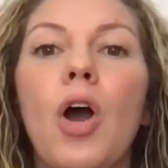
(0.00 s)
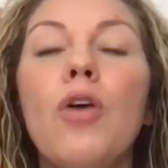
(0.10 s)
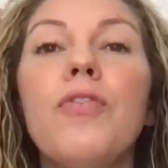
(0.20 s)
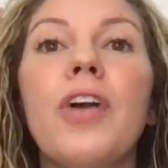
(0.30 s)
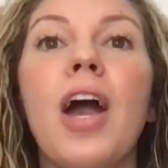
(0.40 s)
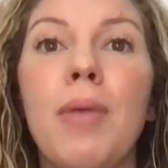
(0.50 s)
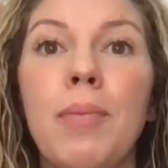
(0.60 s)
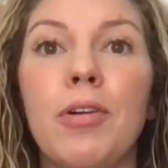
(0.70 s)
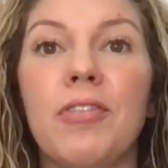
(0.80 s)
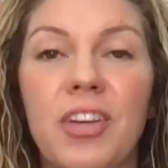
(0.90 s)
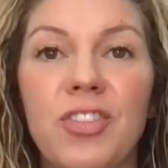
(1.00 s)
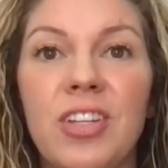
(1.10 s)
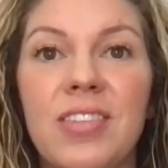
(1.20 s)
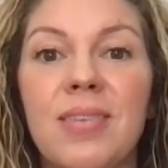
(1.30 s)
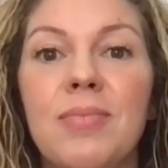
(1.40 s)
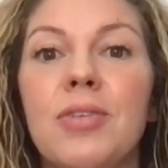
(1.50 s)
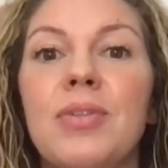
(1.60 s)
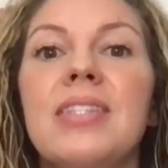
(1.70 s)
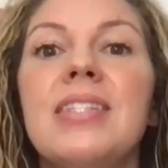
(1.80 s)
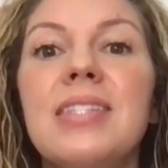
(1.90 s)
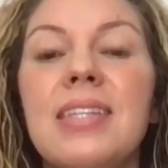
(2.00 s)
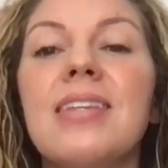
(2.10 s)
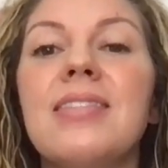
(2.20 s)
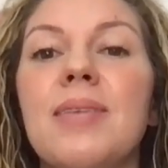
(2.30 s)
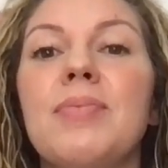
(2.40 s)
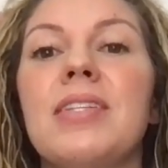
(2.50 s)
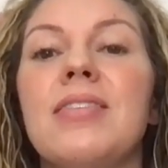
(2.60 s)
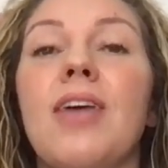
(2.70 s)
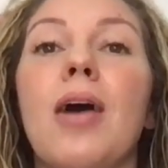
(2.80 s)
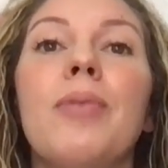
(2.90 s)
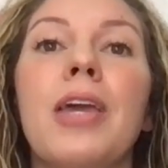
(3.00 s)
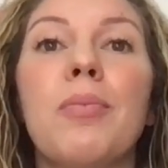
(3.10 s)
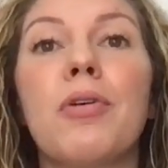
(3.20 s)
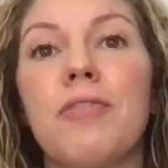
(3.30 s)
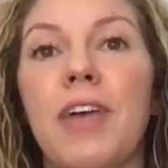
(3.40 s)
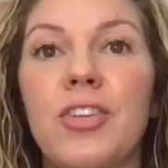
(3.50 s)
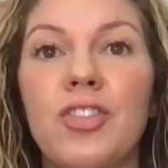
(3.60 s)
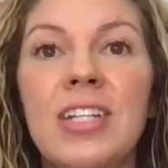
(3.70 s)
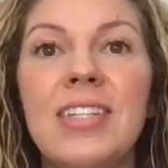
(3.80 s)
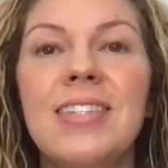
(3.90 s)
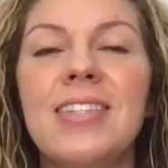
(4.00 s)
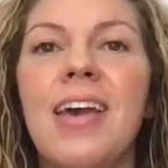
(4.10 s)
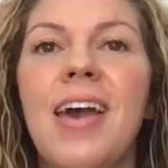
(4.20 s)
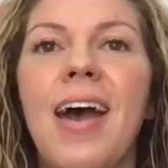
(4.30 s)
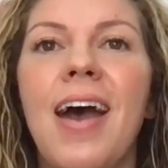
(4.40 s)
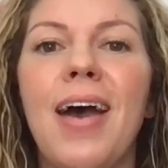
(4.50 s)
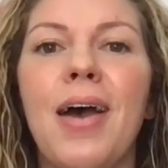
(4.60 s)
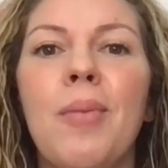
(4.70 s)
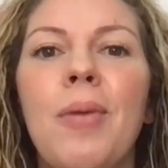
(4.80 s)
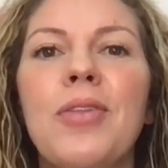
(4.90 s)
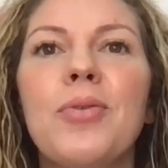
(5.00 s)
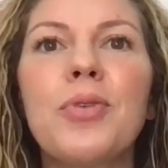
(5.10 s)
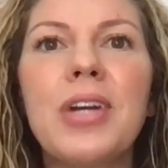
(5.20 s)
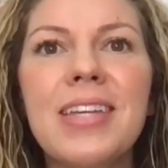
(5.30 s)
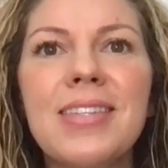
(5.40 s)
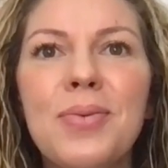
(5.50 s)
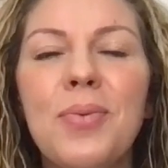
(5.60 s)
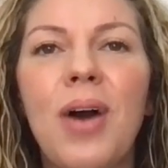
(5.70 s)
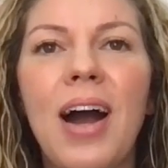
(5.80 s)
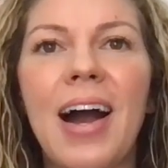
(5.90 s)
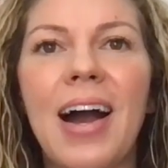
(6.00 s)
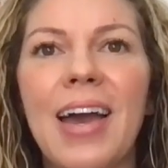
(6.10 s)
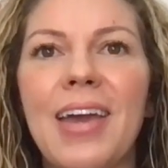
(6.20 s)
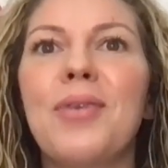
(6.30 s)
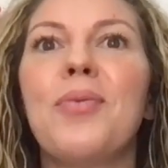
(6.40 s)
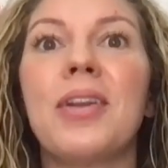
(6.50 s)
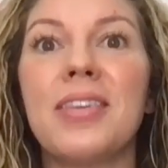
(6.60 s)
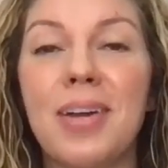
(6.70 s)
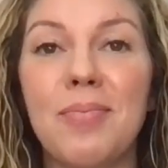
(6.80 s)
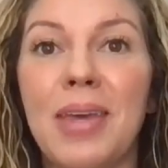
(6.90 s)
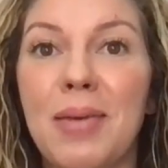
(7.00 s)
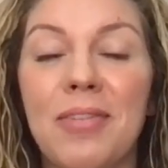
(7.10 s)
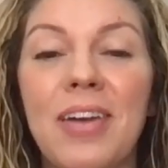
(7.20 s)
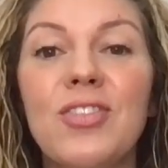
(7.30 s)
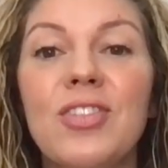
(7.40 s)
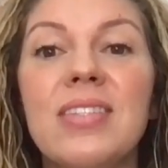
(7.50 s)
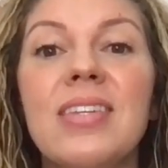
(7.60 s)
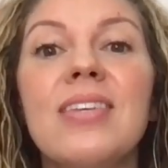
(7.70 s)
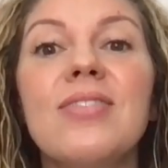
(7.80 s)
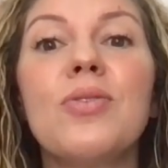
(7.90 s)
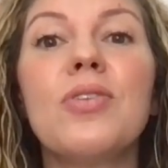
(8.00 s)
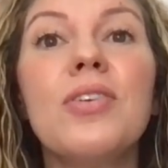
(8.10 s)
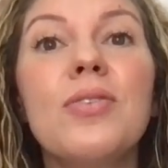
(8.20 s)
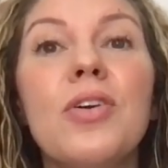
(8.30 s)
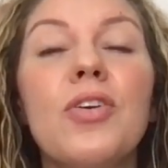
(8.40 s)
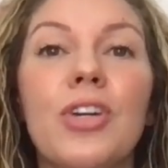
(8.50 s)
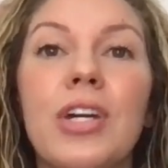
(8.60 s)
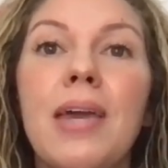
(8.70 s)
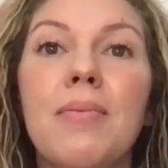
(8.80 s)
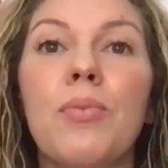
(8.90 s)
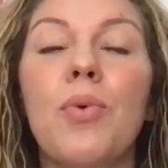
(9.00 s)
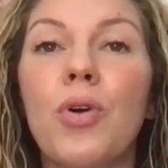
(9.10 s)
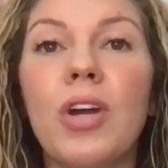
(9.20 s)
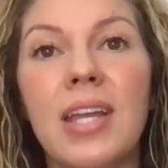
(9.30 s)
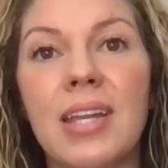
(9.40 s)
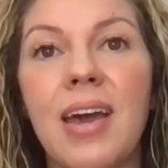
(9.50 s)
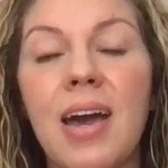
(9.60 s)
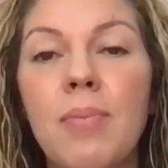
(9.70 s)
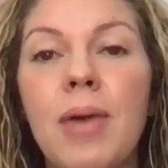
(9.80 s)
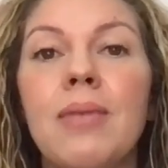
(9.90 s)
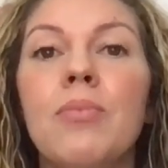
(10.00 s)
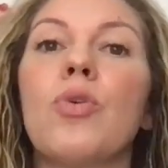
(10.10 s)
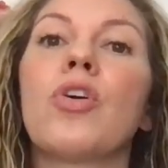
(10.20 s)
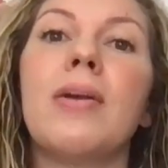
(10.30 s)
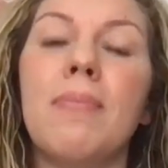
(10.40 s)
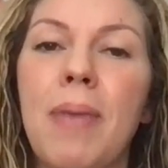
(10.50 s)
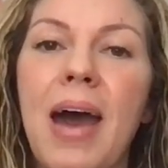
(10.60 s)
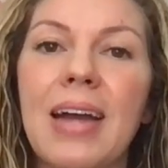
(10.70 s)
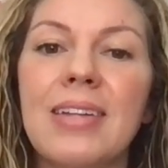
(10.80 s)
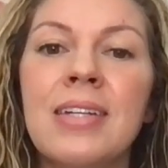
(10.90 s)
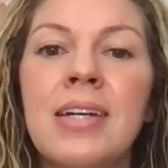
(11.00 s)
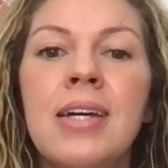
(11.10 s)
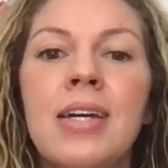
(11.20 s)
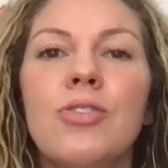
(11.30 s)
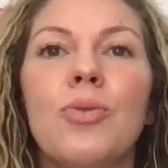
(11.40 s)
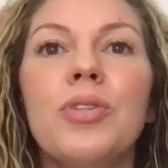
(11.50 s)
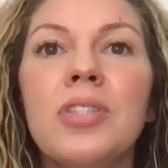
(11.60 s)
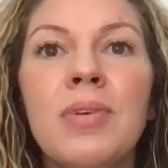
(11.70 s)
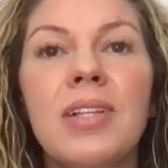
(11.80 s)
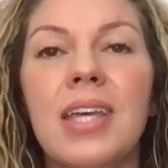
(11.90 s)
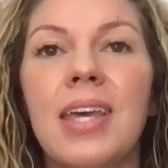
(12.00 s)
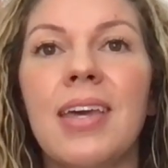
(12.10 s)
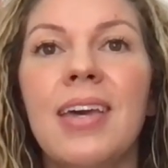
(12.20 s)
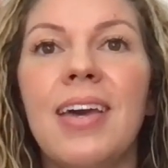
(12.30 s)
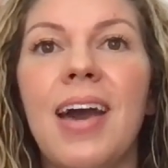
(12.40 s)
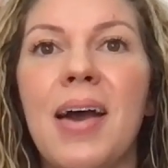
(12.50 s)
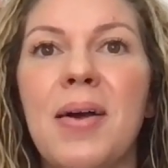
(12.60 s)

overcoming perfectionism. So it's 6 tips to stop being a perfectionist. And the reason why you want to stop being a perfectionist is so that you can create more income and more impact. So ultimately,